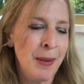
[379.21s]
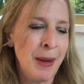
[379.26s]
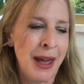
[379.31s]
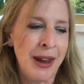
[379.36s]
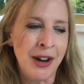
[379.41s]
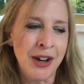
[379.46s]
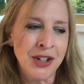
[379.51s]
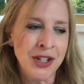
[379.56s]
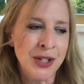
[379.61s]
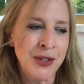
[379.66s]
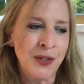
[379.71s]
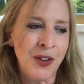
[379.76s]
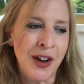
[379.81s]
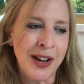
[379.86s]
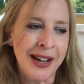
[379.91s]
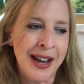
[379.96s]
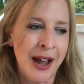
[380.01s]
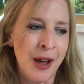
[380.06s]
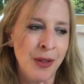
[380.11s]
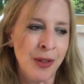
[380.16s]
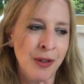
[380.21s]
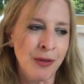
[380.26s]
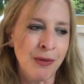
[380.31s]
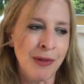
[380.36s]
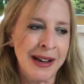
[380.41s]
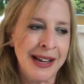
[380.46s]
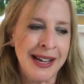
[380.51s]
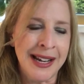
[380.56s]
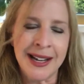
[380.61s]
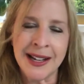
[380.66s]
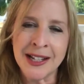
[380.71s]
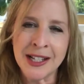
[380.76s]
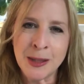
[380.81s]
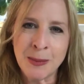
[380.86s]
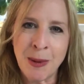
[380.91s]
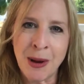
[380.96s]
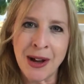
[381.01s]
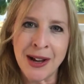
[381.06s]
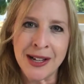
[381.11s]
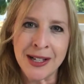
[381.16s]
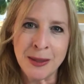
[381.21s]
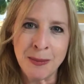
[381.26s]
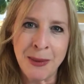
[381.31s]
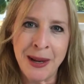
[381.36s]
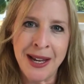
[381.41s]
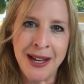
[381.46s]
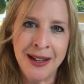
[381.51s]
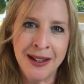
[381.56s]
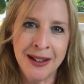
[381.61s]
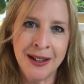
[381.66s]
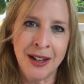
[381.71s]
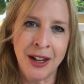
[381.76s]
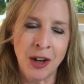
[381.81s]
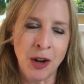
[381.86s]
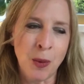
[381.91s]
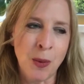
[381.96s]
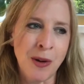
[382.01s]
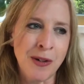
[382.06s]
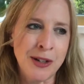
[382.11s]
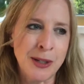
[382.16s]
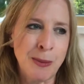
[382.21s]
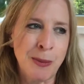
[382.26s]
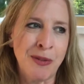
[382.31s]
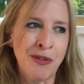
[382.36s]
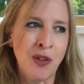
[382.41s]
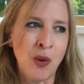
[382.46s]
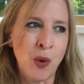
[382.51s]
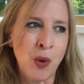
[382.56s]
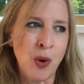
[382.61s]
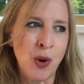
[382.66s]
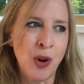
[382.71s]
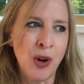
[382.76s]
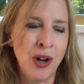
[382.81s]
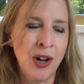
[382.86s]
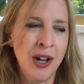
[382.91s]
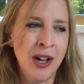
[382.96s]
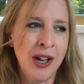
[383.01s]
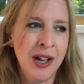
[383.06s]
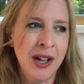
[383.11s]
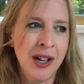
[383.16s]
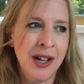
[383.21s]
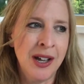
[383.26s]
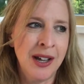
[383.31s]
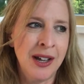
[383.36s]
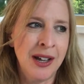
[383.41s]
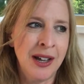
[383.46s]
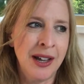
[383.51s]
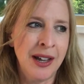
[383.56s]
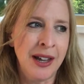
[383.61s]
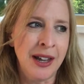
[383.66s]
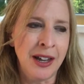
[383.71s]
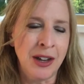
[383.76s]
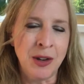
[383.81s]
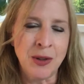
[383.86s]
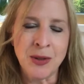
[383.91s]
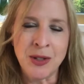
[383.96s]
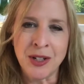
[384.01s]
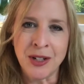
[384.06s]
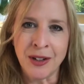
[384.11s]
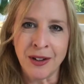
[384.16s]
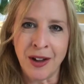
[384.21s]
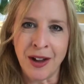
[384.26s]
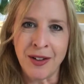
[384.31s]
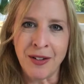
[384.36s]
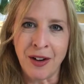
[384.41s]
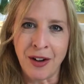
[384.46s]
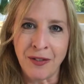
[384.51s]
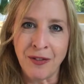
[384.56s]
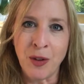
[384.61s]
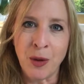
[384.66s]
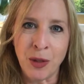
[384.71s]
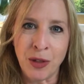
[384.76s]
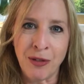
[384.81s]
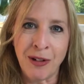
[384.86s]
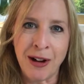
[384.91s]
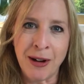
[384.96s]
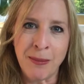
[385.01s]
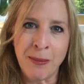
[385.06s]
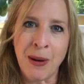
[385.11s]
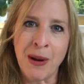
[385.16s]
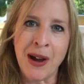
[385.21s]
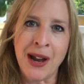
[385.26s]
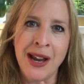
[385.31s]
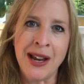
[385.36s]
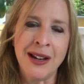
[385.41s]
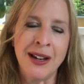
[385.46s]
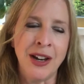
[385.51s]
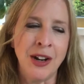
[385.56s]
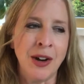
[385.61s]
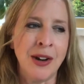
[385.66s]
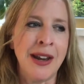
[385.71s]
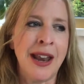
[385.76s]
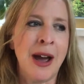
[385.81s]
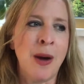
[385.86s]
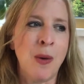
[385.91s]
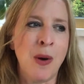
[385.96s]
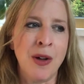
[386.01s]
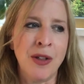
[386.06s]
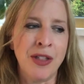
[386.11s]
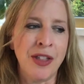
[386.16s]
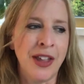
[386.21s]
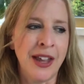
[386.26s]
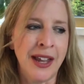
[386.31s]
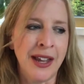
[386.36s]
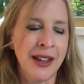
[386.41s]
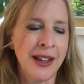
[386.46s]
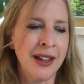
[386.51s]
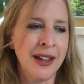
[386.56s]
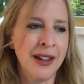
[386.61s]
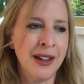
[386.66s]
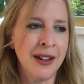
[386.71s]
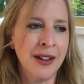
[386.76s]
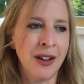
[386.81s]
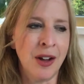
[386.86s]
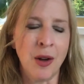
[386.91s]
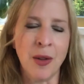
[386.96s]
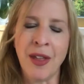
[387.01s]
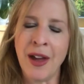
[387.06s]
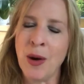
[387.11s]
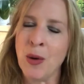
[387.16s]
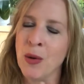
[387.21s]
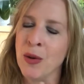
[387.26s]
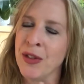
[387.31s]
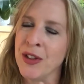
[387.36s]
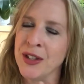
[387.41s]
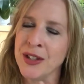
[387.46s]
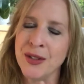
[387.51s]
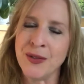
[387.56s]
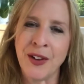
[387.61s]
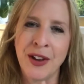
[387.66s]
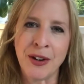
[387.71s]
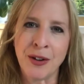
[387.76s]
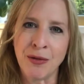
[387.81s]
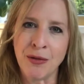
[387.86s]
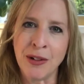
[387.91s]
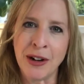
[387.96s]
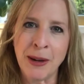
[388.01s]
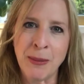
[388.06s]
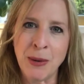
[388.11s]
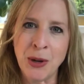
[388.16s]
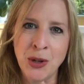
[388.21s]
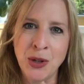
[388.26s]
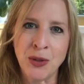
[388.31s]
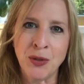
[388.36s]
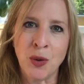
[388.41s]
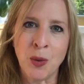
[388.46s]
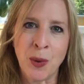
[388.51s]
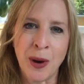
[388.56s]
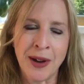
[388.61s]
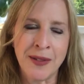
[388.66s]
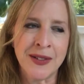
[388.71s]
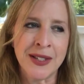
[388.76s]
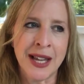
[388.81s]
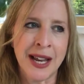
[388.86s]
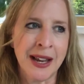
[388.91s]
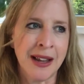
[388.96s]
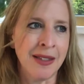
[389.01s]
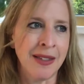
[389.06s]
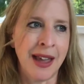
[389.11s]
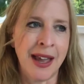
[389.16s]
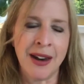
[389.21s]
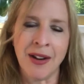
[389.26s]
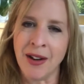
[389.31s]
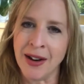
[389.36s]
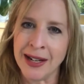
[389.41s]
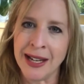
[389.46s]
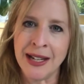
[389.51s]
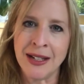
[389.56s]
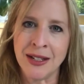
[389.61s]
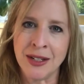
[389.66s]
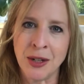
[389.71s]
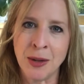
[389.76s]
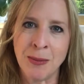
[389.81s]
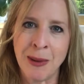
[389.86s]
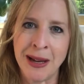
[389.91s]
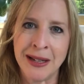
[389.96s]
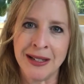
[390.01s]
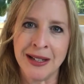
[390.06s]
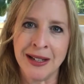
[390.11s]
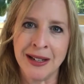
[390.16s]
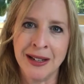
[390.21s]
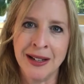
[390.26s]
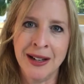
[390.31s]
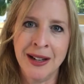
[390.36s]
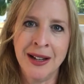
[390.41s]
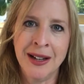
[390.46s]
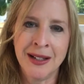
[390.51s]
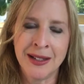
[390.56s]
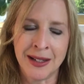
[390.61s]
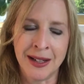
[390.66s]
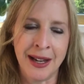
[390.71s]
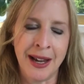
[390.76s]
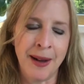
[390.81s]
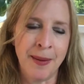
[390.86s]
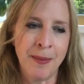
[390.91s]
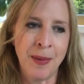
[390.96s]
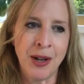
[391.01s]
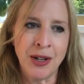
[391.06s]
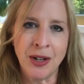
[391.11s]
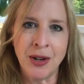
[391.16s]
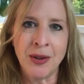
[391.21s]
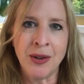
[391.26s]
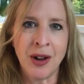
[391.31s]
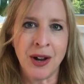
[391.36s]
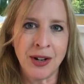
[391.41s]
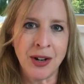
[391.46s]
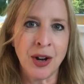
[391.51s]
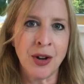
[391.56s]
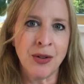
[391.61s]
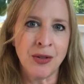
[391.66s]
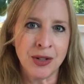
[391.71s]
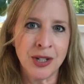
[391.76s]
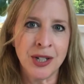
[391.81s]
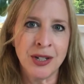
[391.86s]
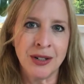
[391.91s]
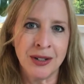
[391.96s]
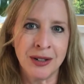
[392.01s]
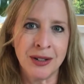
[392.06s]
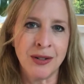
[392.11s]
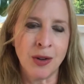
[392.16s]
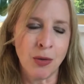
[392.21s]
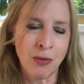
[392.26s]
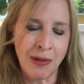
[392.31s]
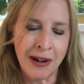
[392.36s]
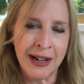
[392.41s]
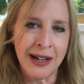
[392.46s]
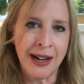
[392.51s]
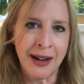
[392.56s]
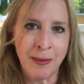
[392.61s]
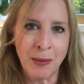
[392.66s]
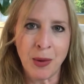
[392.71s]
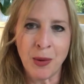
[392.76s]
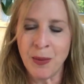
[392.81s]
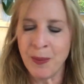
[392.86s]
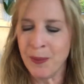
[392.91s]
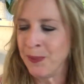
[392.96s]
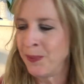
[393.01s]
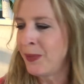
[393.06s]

I just find now that reading inspires me, whereas before it used to, I'd feel threatened by it. Now I'll think, oh, that author's found a really beautiful way of saying that, and I need to do better. So yeah, I don't not read anymore.